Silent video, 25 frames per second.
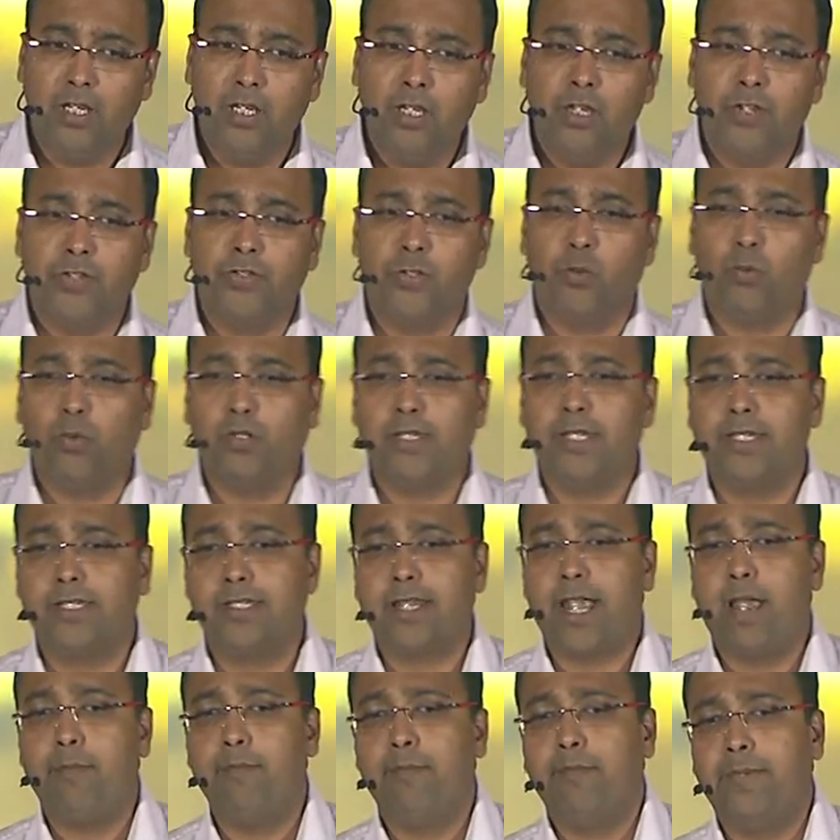So what does
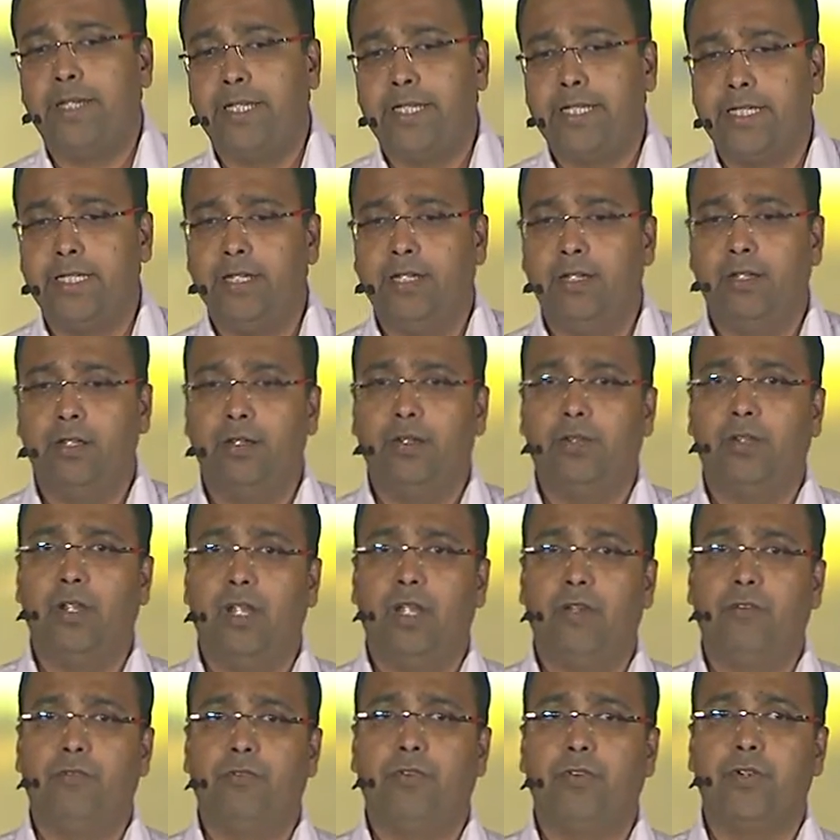that mean
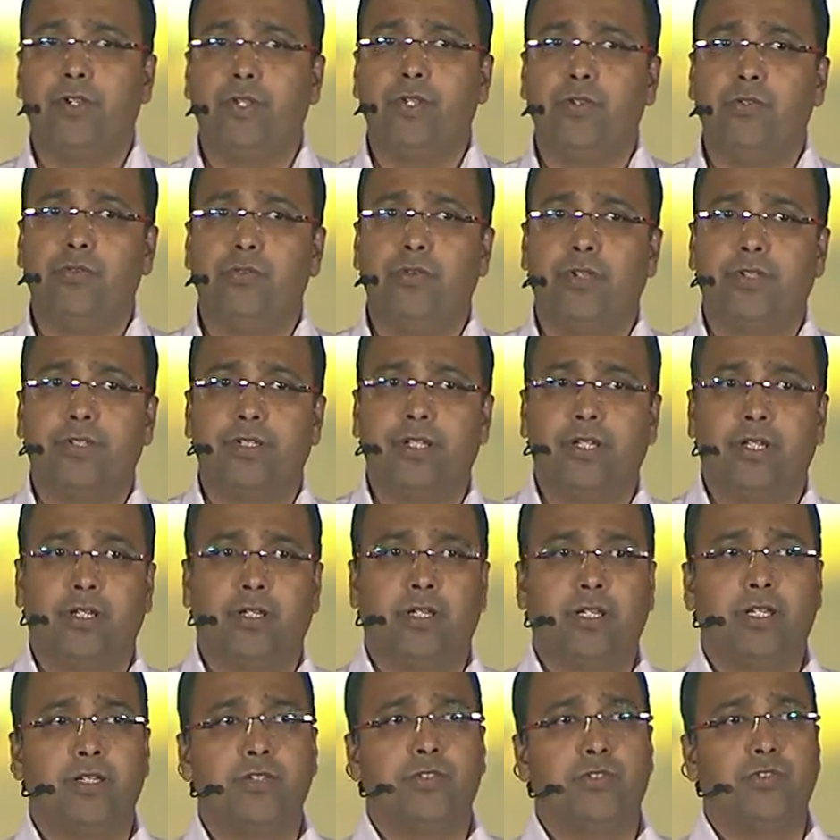uh, for you as a
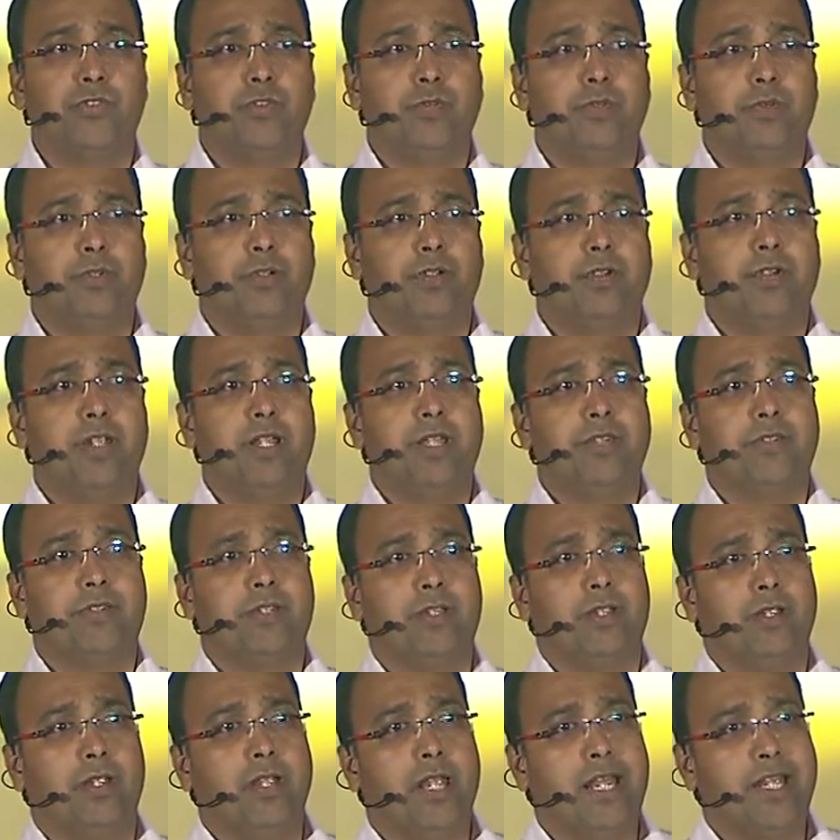consumer, as
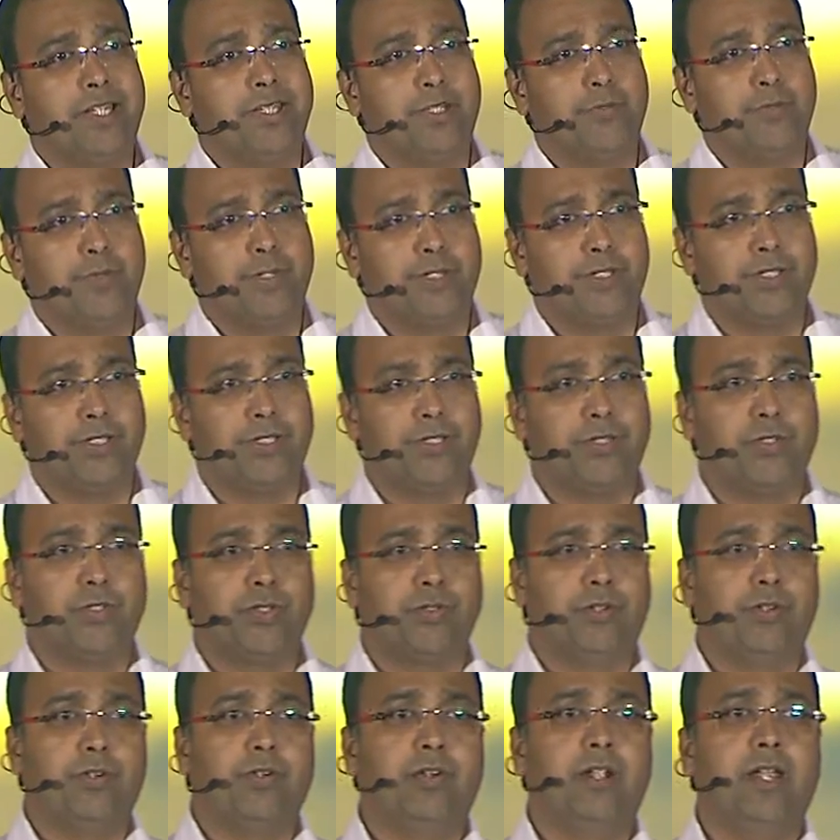a, as a business
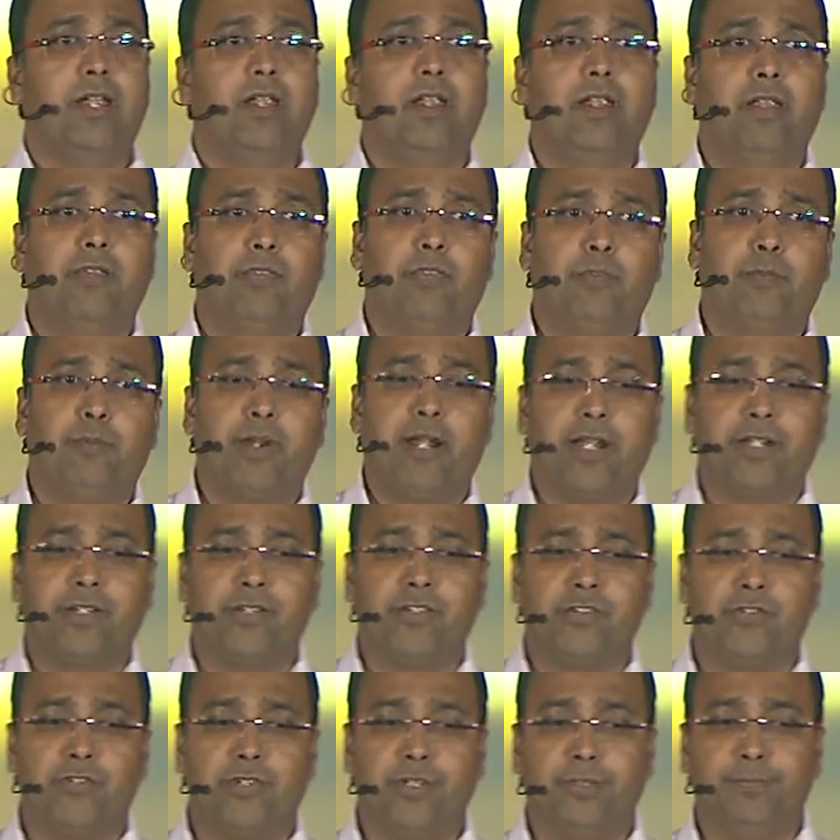owner, as a
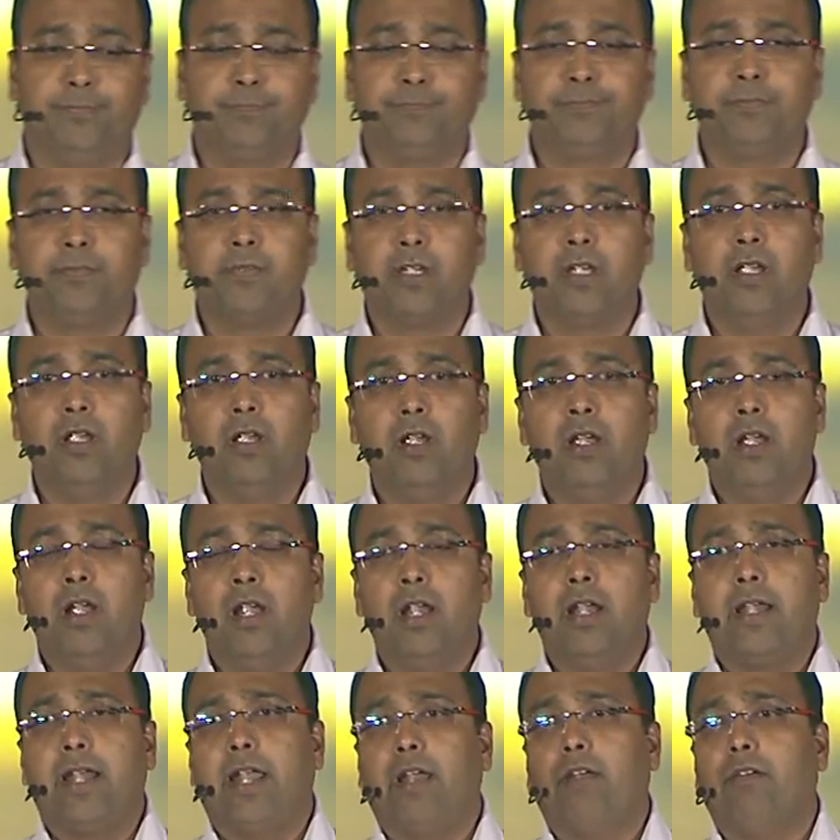practitioner?
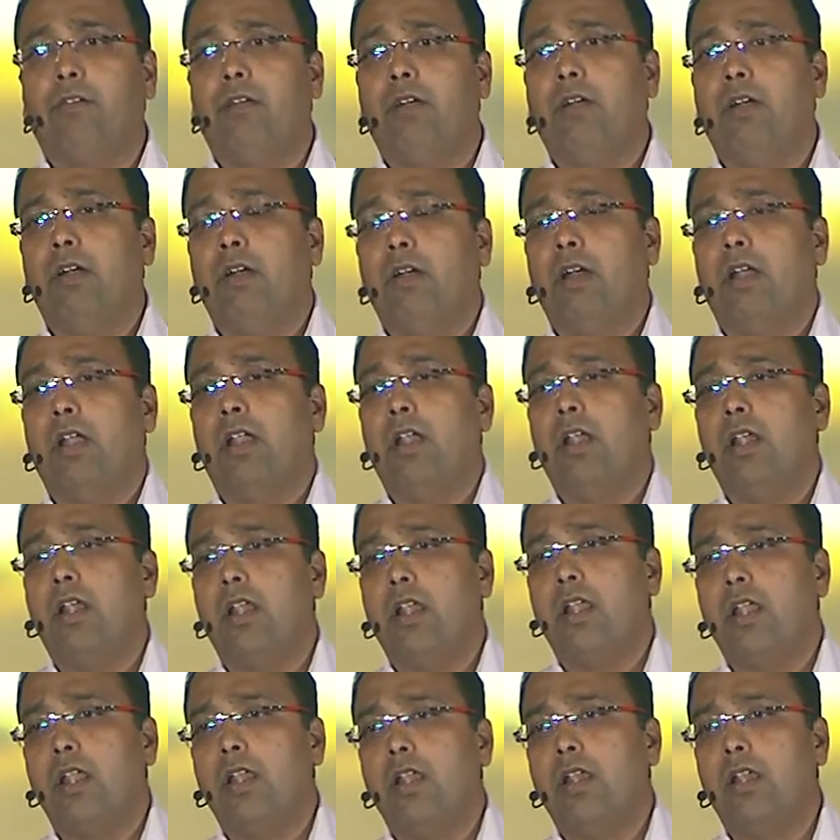Now, uh,
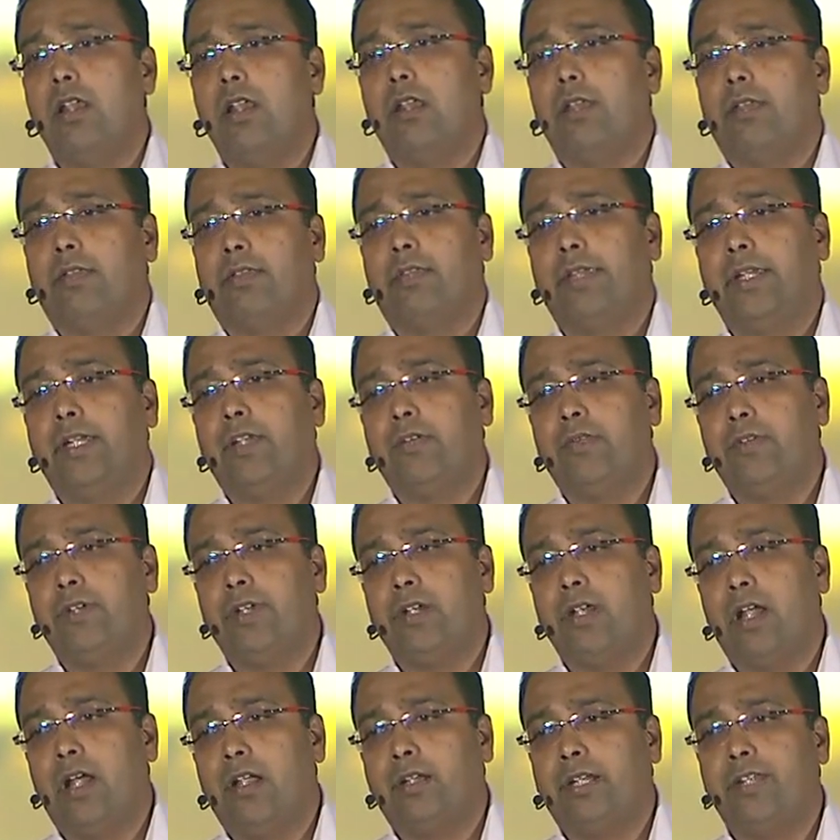think of
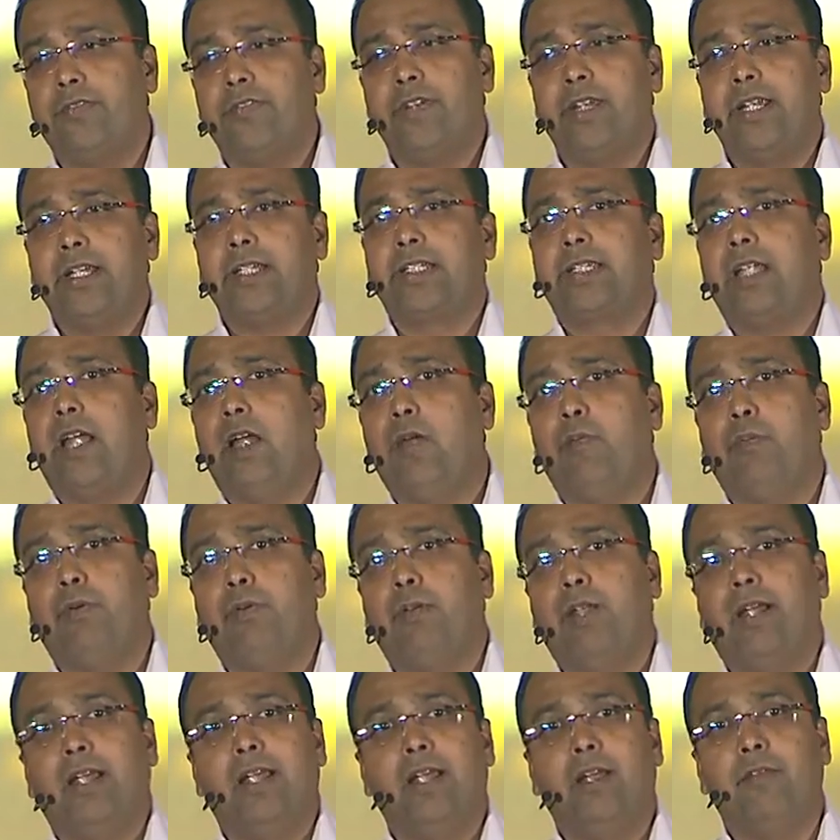it, I'll give you an
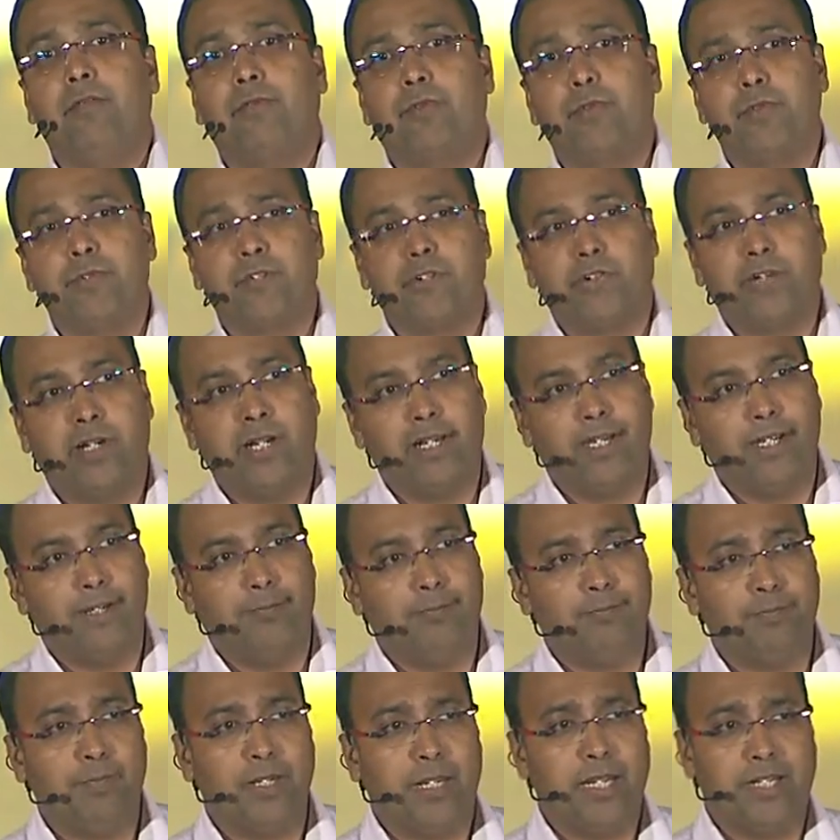example. I, am from Australia,
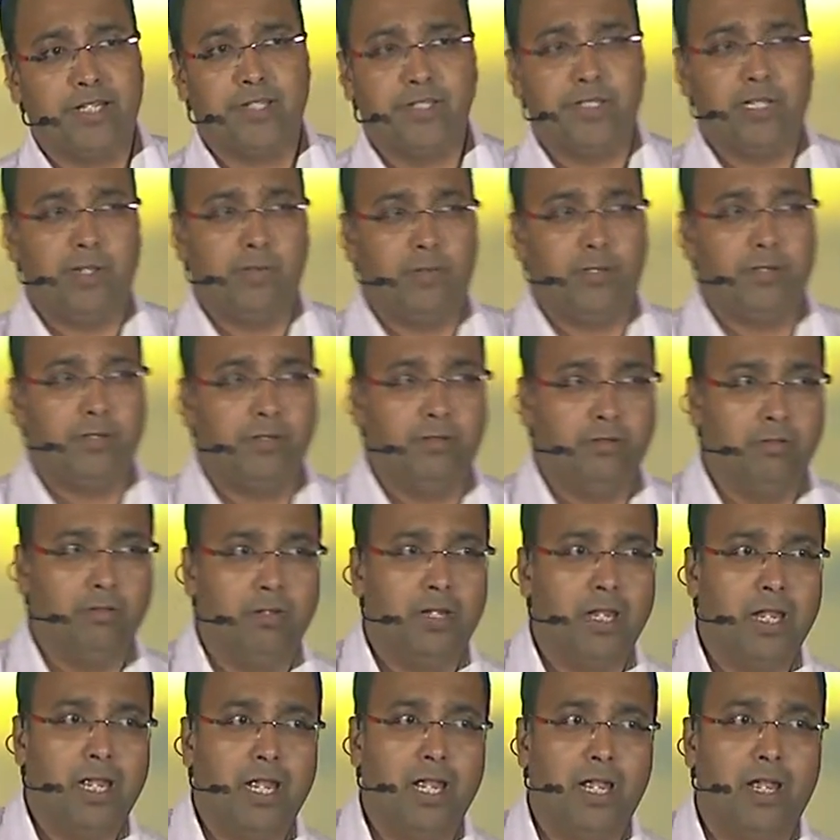it's summer,
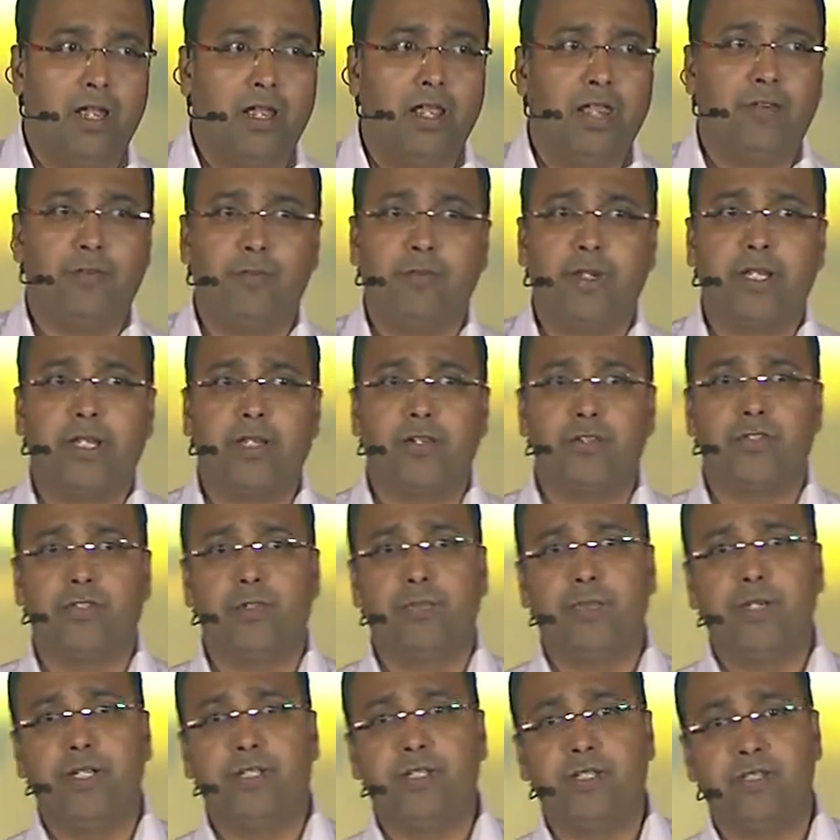uh, everybody goes to
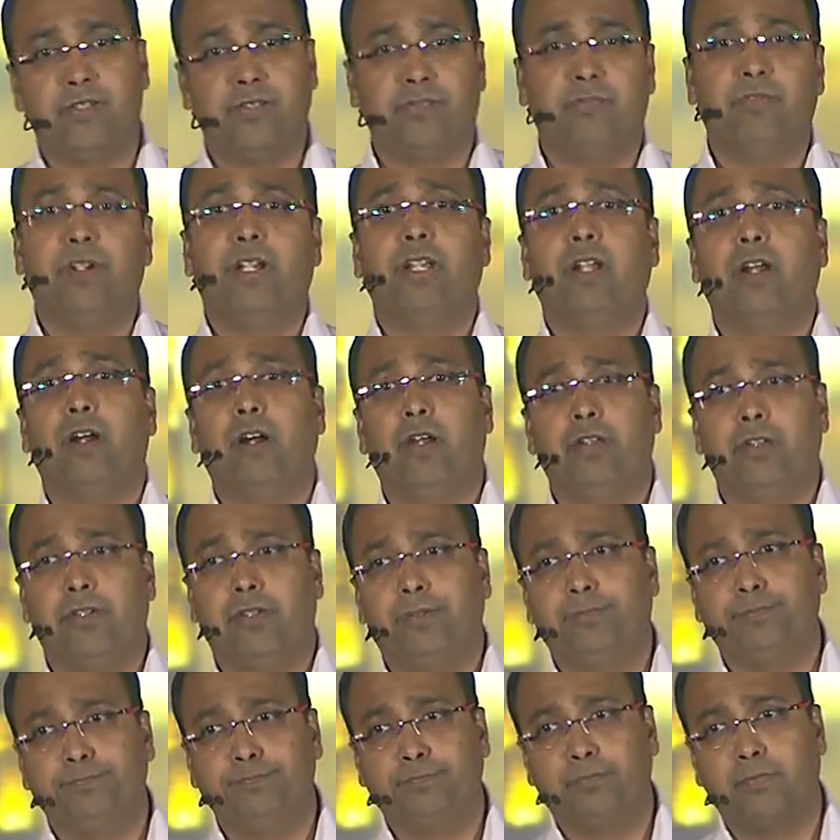beaches, it's very hot,
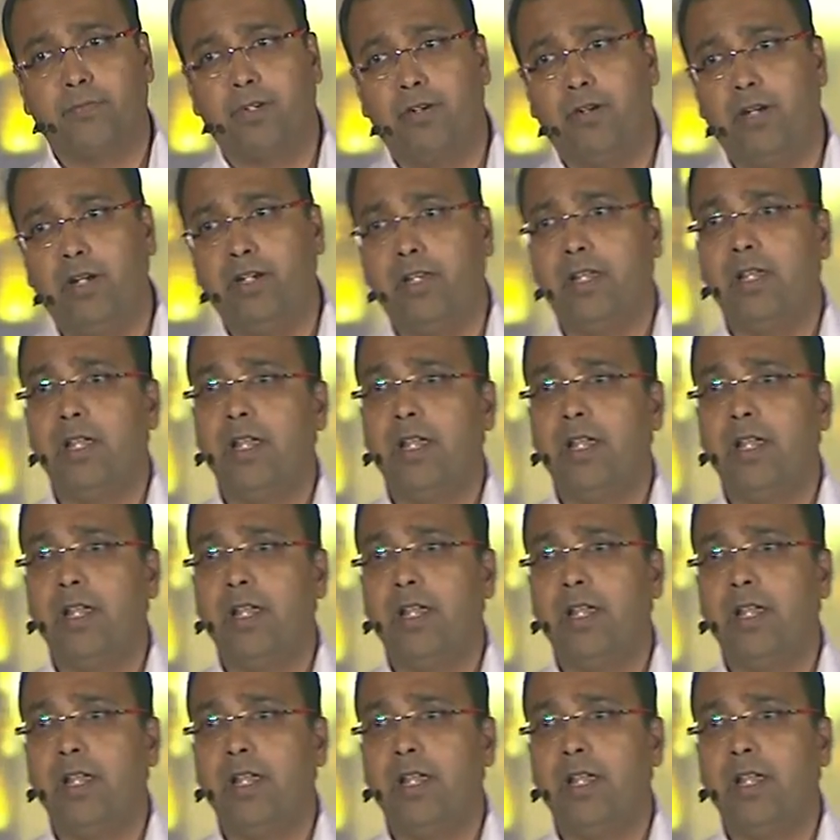right?